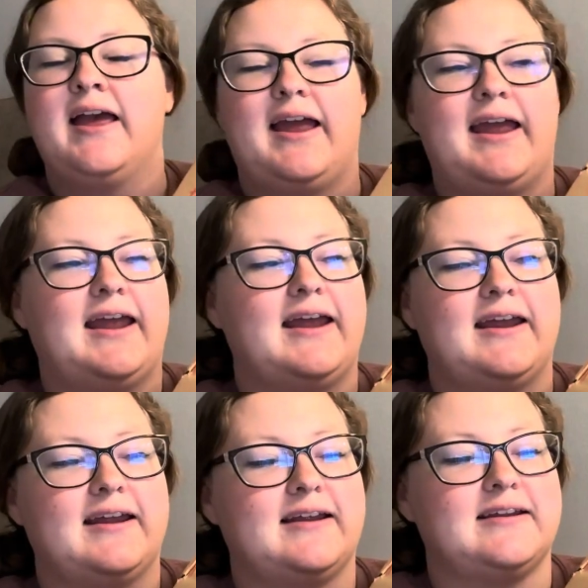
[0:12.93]

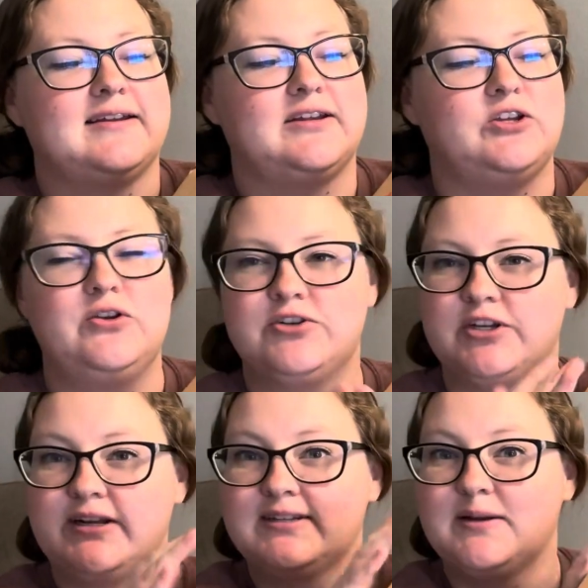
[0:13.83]
and
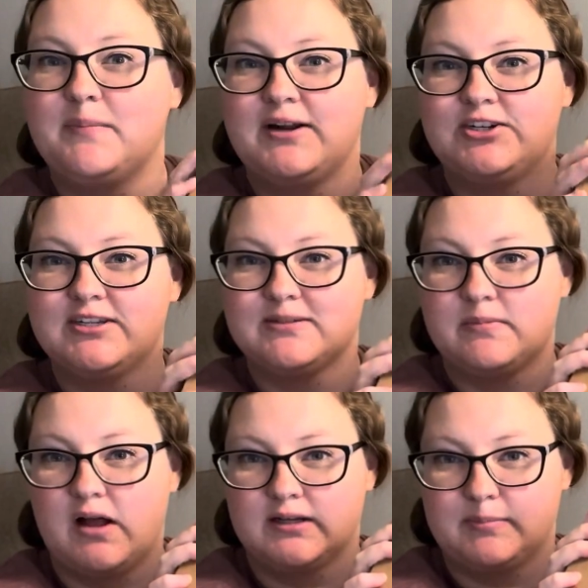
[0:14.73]
usually it's a much
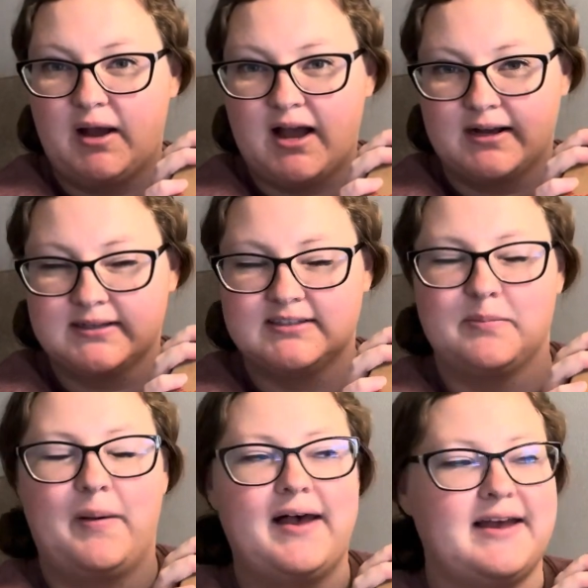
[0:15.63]
smaller box,
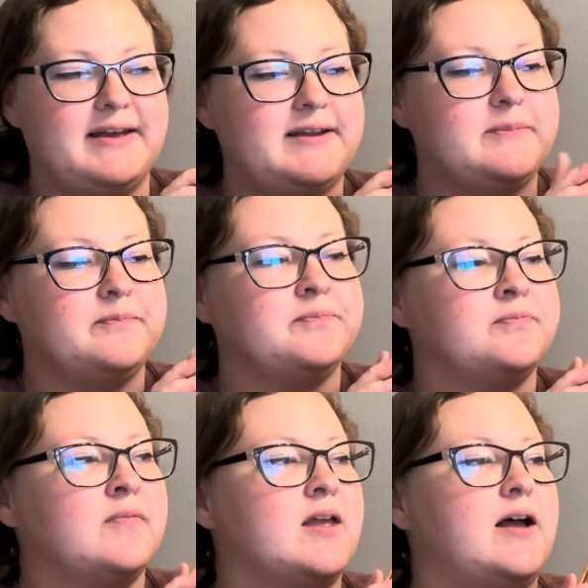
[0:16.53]
but
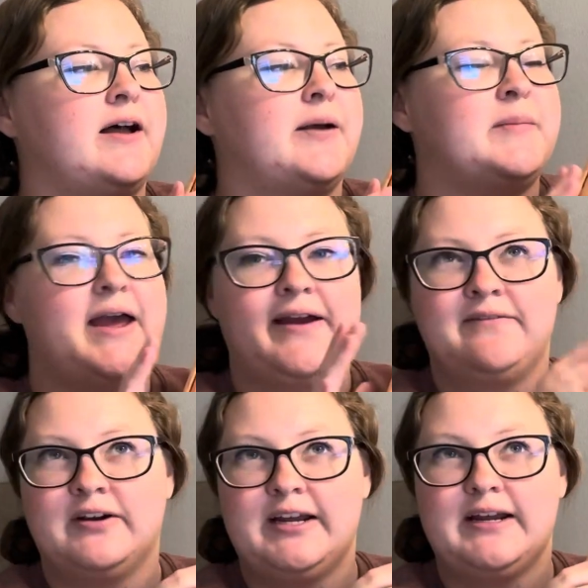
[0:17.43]

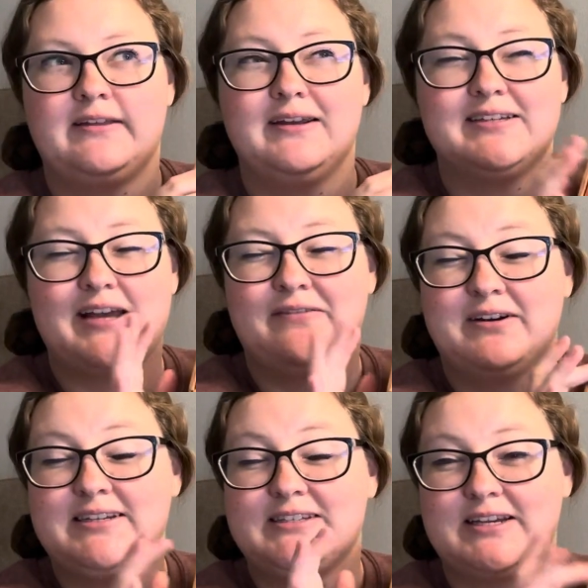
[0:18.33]
I think it's every
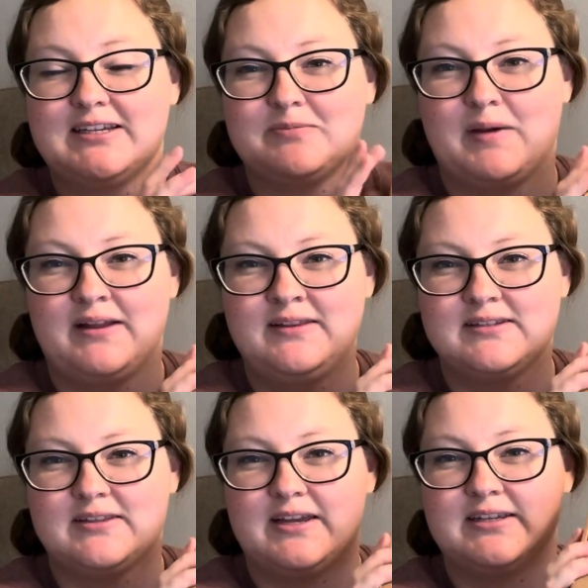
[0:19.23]
6 months,
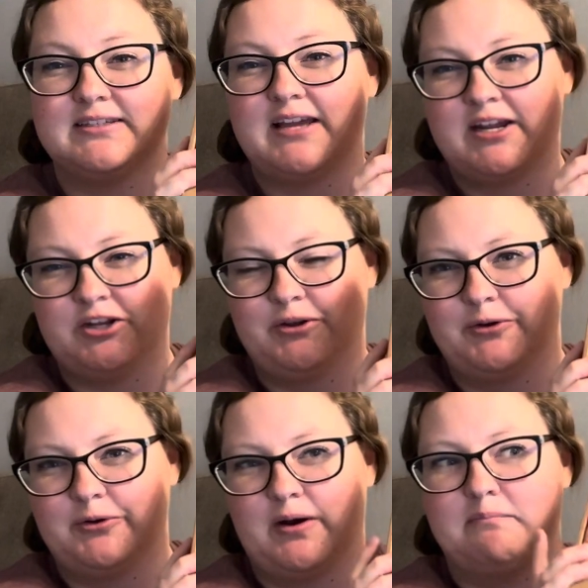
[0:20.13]
they send
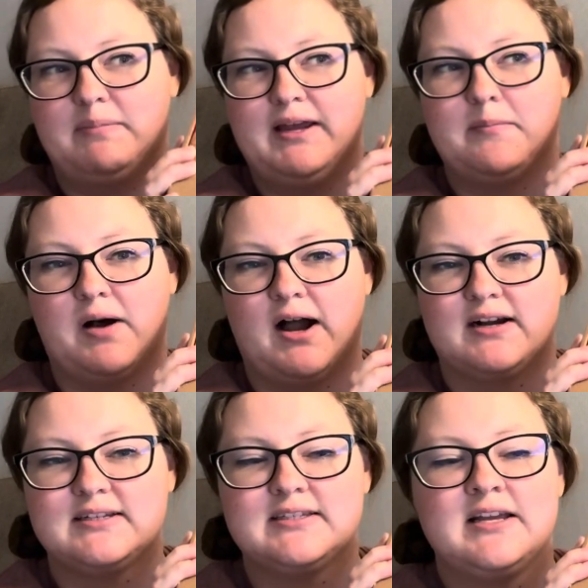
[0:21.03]
you a big
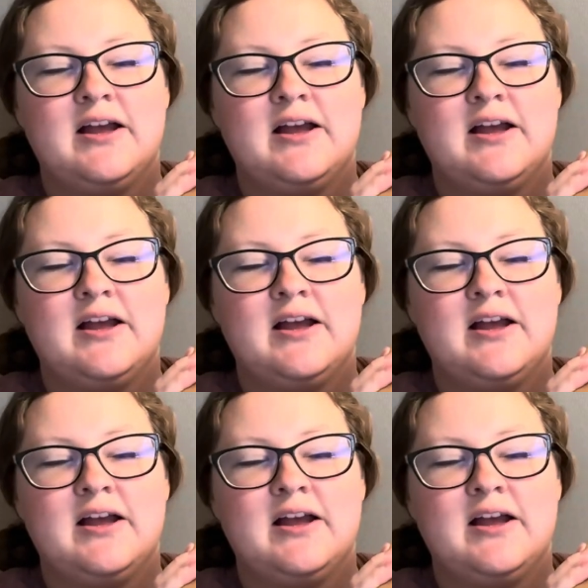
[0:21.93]
box